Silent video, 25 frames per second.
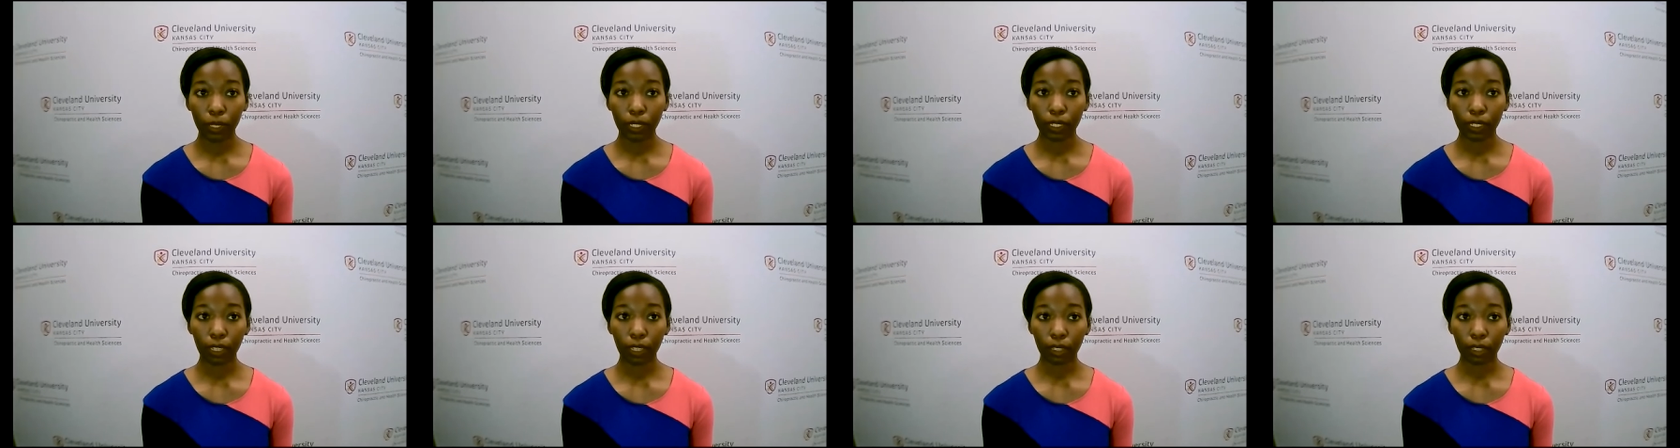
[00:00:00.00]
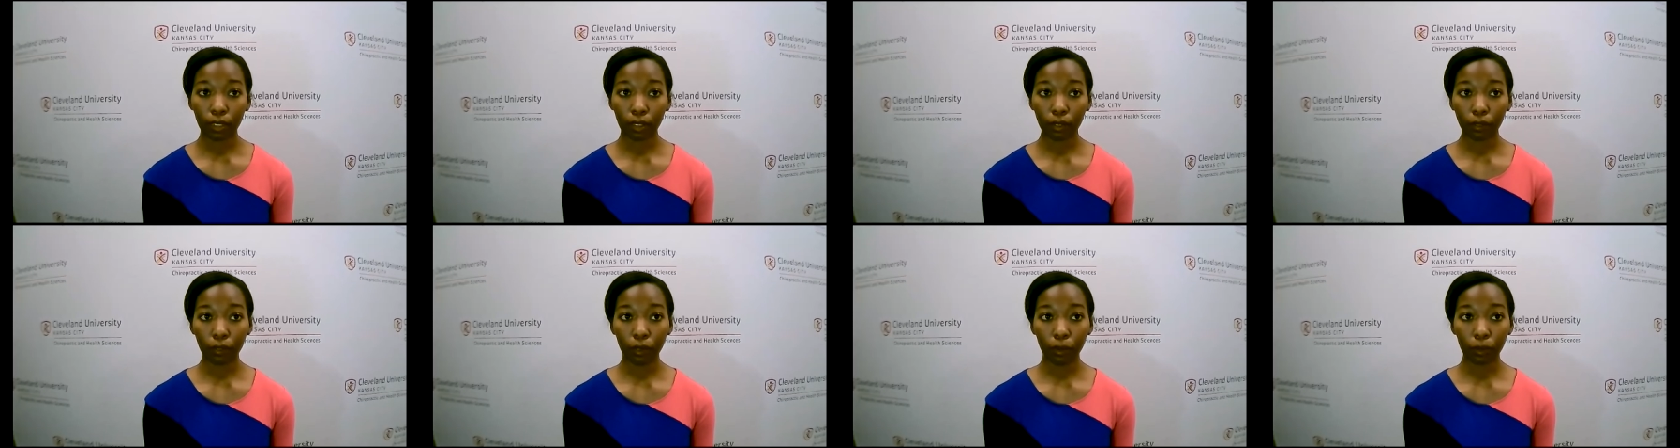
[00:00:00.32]

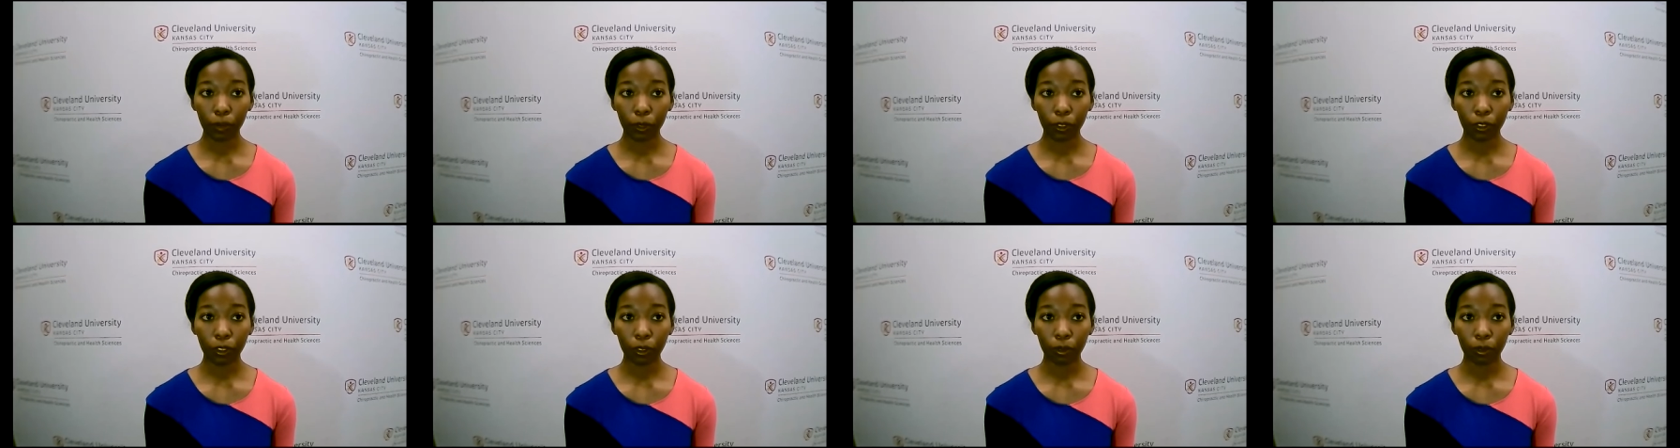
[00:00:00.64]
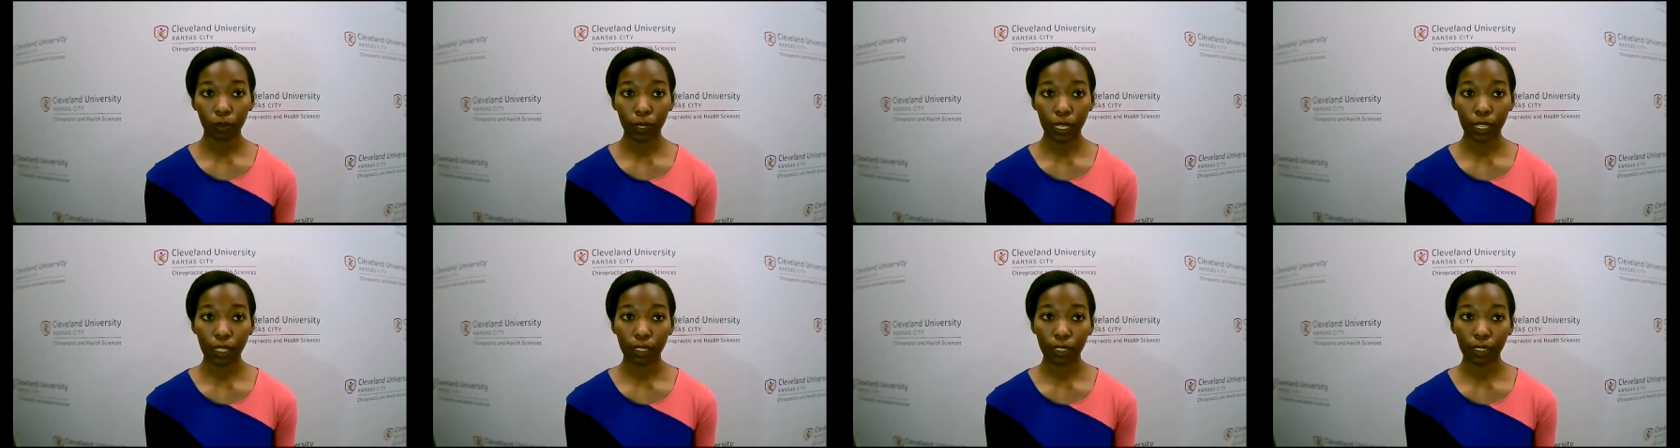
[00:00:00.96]
Patellofemoral
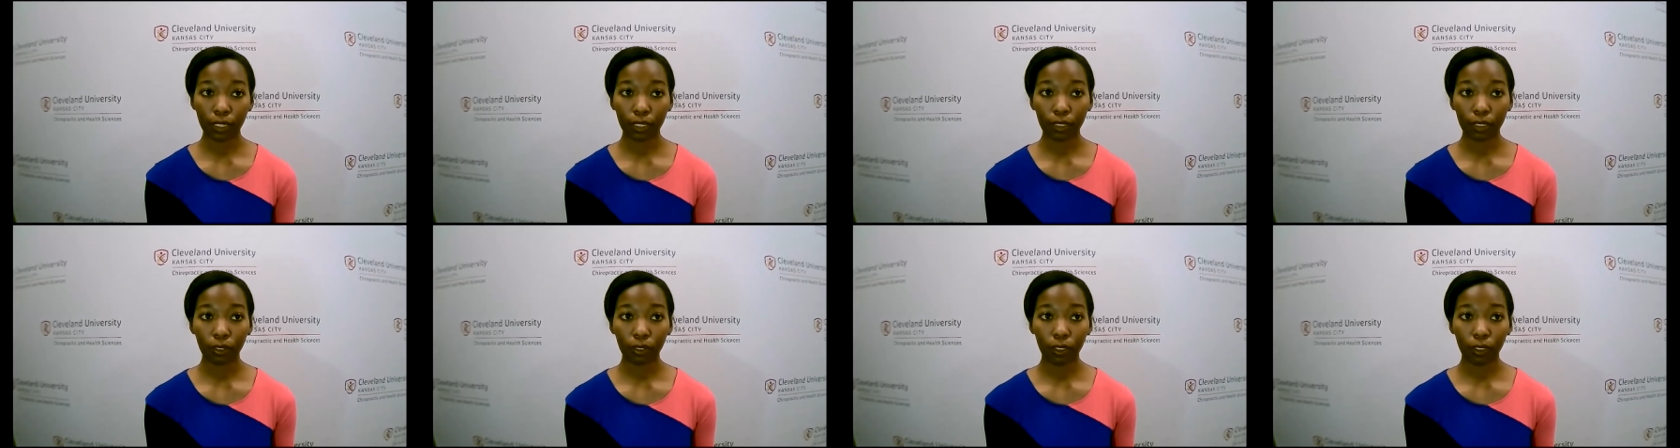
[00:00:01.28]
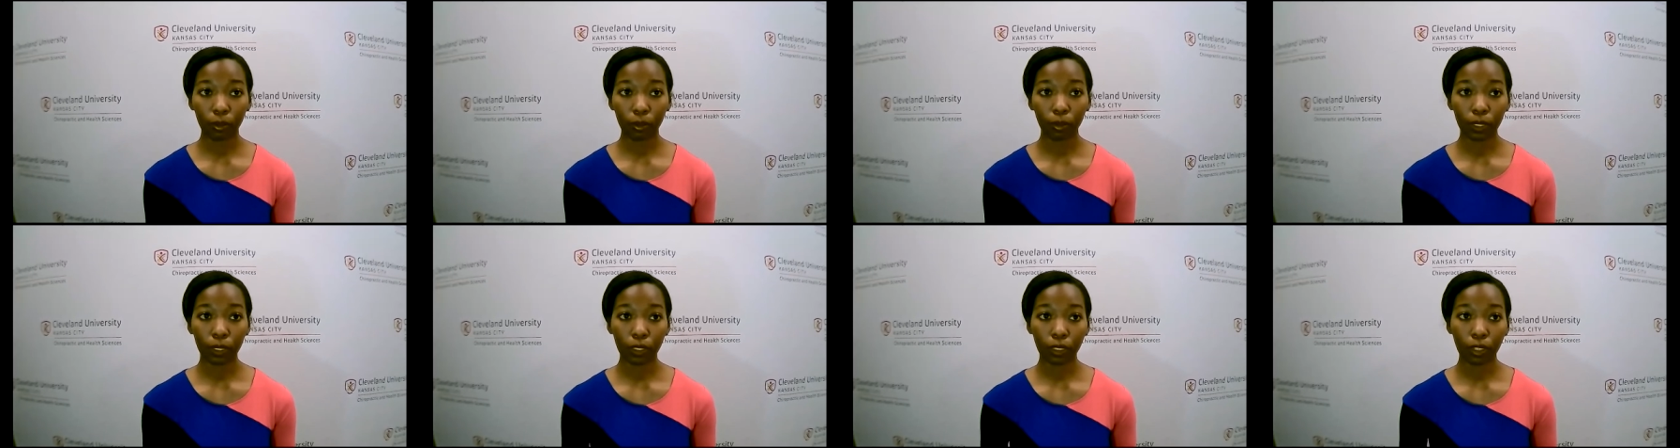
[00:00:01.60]
pain
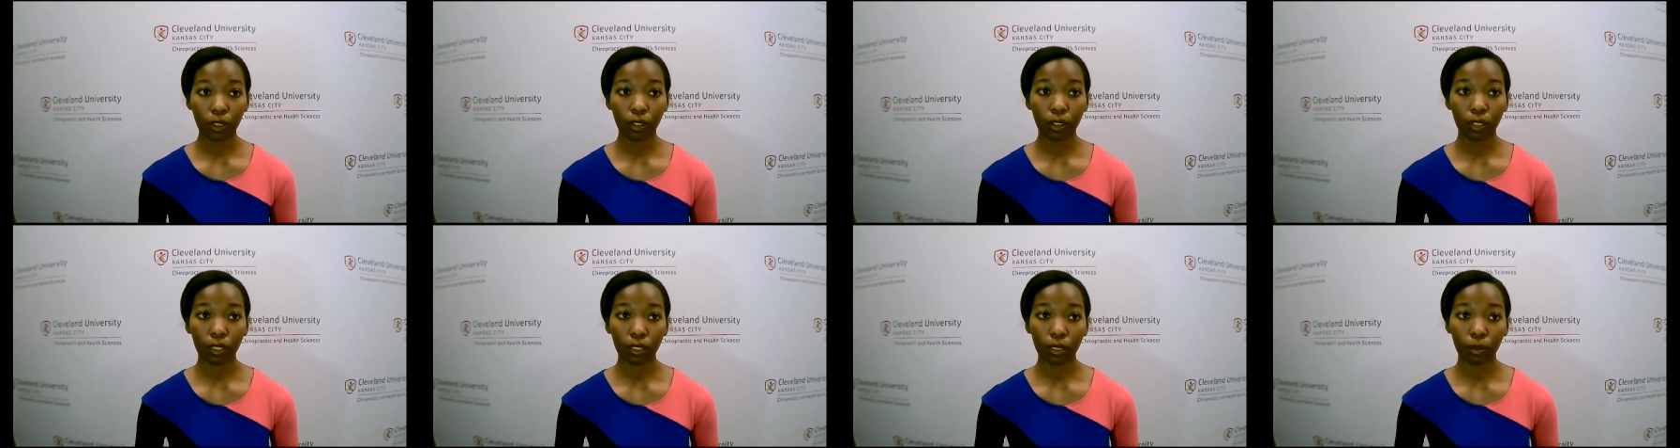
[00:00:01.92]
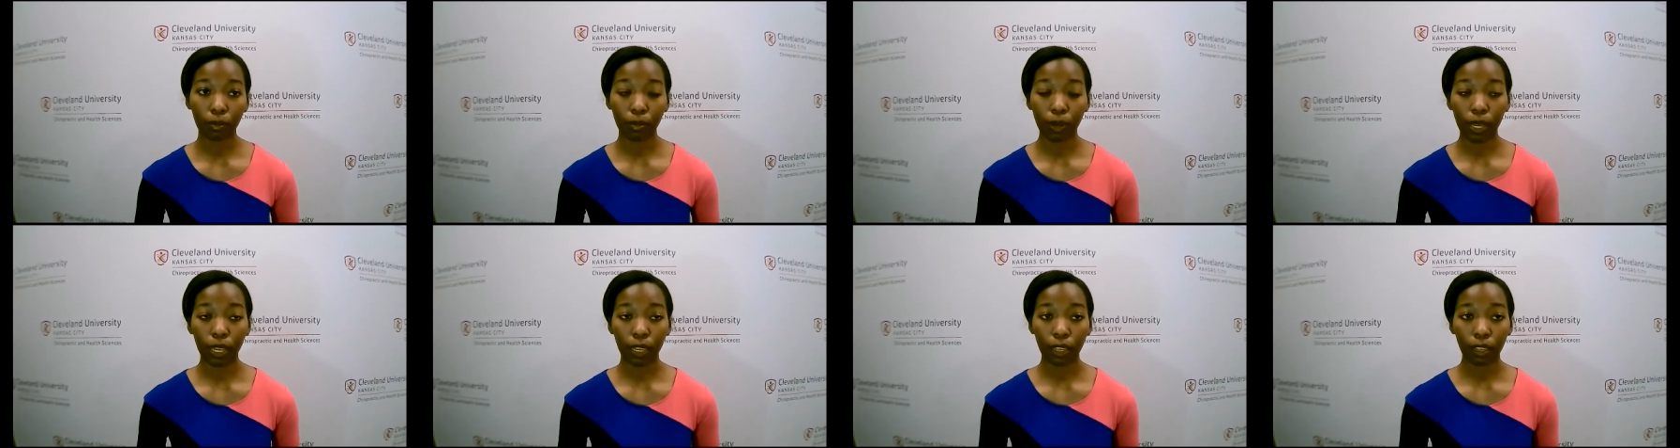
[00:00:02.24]
syndrome is
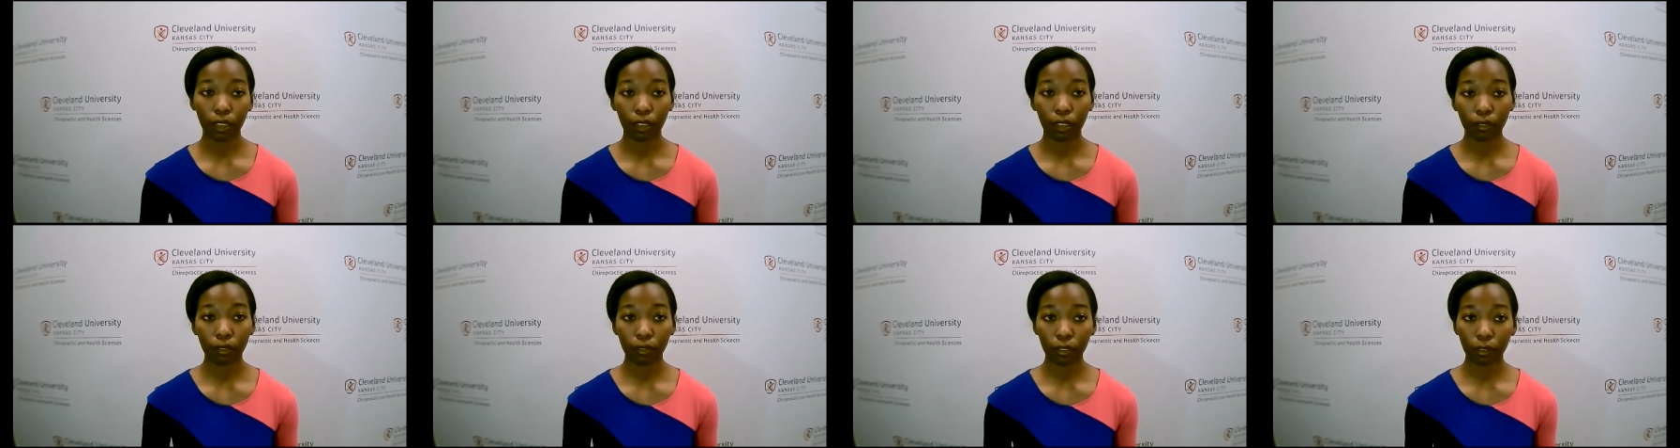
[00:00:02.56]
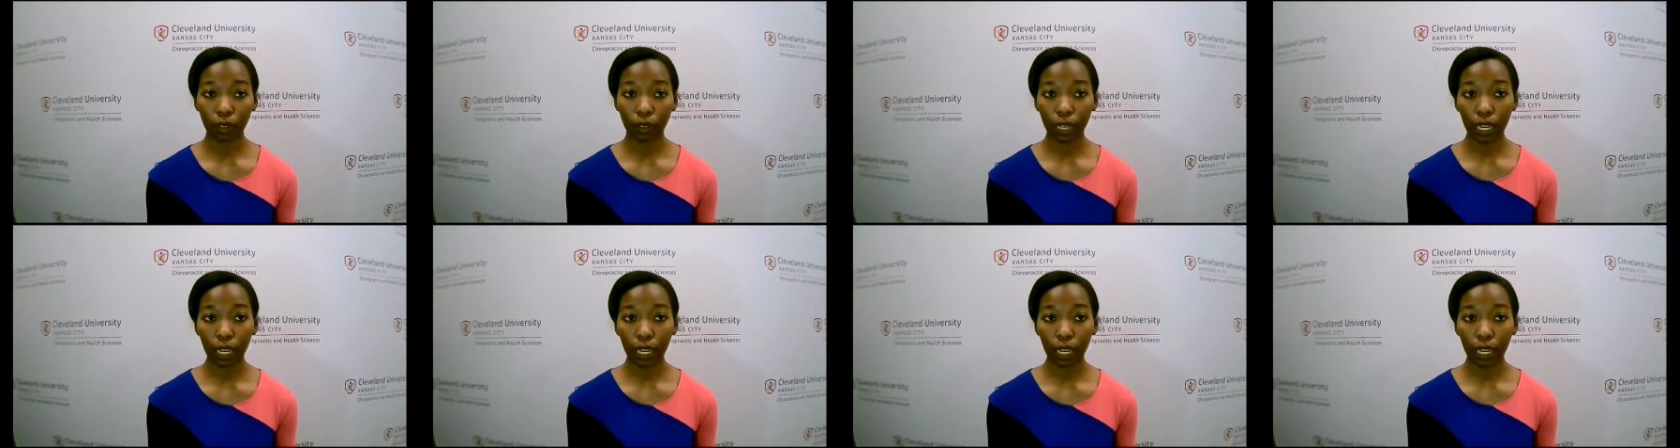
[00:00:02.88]
caused by a